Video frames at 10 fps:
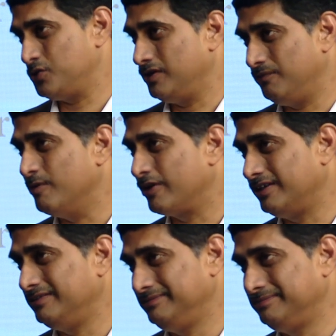HUF
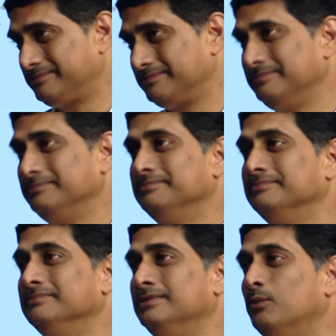model.
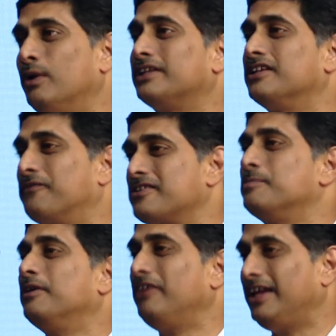What is the
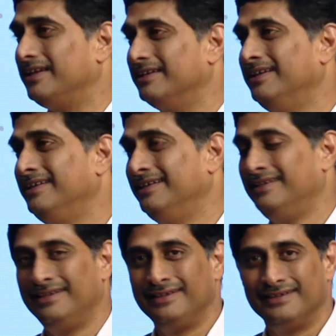difference between
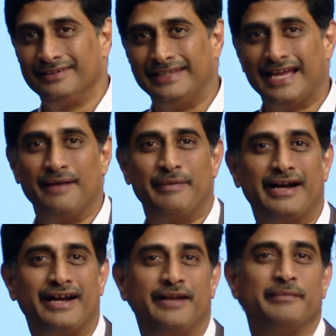
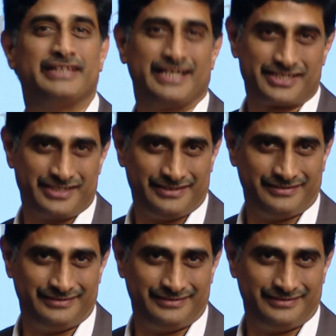Dayabaga and Mitaksha?